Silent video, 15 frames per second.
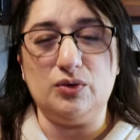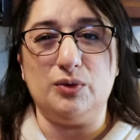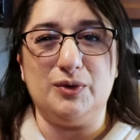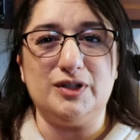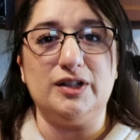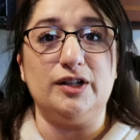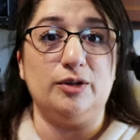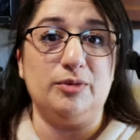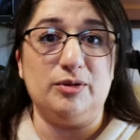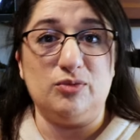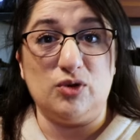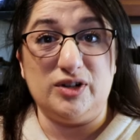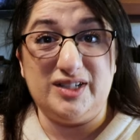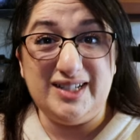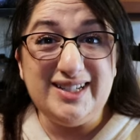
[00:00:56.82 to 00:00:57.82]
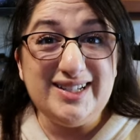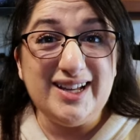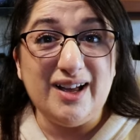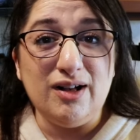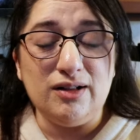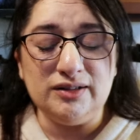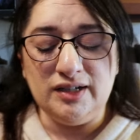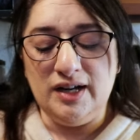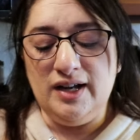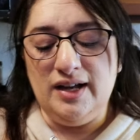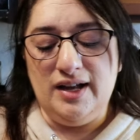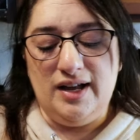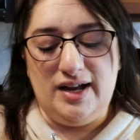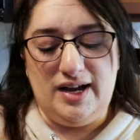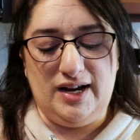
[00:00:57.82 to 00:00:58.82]
one was a little bit more detailed
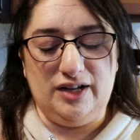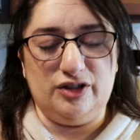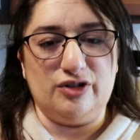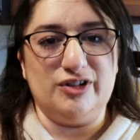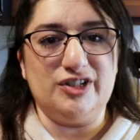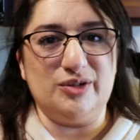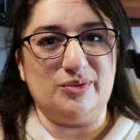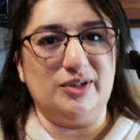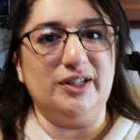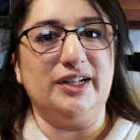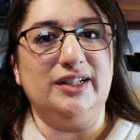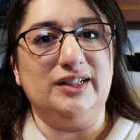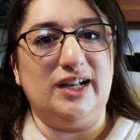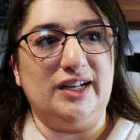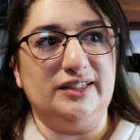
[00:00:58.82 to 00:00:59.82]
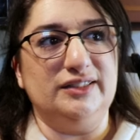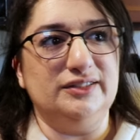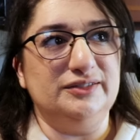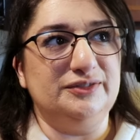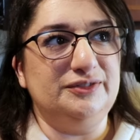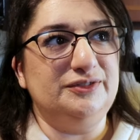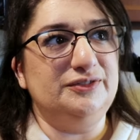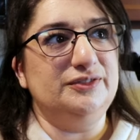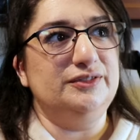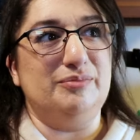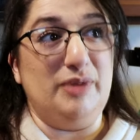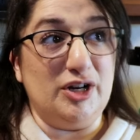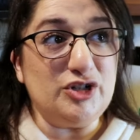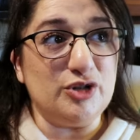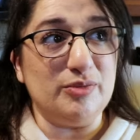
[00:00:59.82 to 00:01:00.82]
and there isn't really a lot of
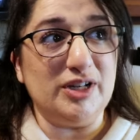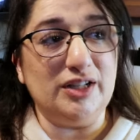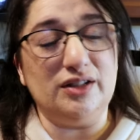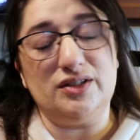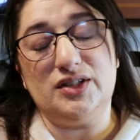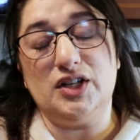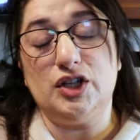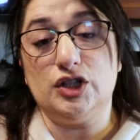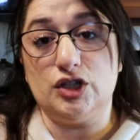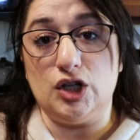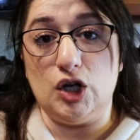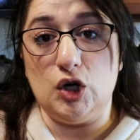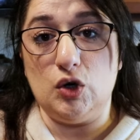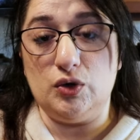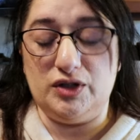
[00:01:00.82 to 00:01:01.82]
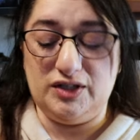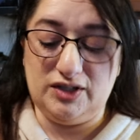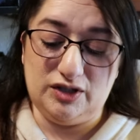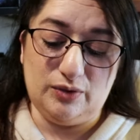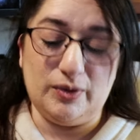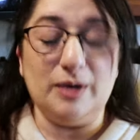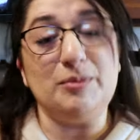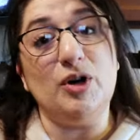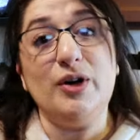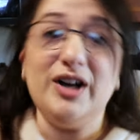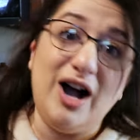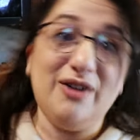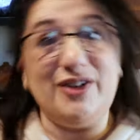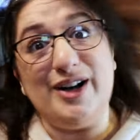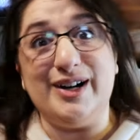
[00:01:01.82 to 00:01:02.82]
measurements, so this is the one I'm going
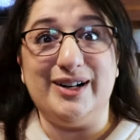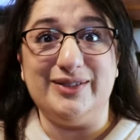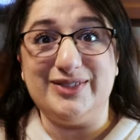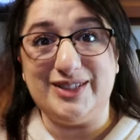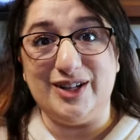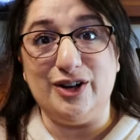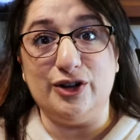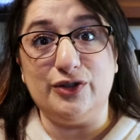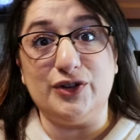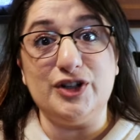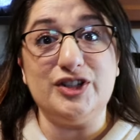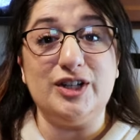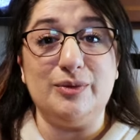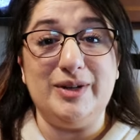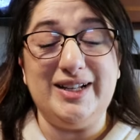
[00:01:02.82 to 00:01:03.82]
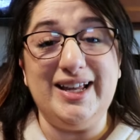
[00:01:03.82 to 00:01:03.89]
off of. So the first thing we